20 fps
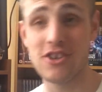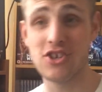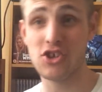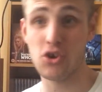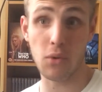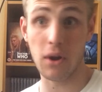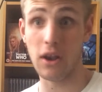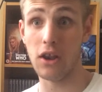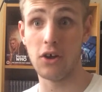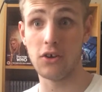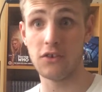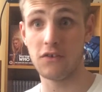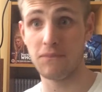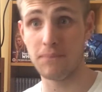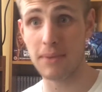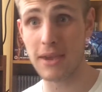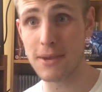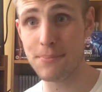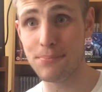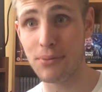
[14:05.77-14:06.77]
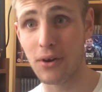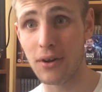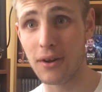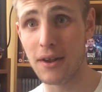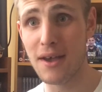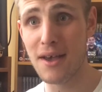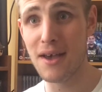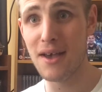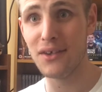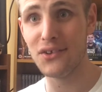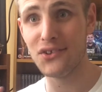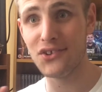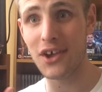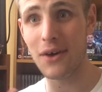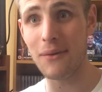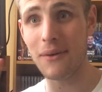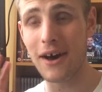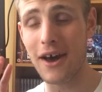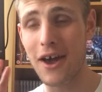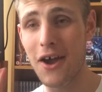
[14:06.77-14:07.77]
to a lot of people,
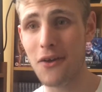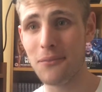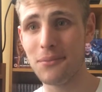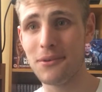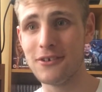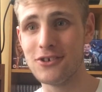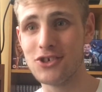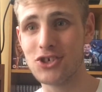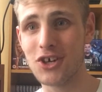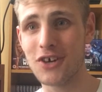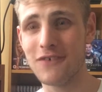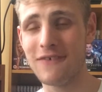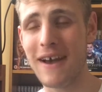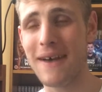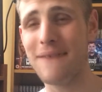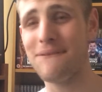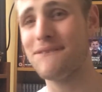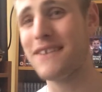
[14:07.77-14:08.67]
so I hope you enjoy that.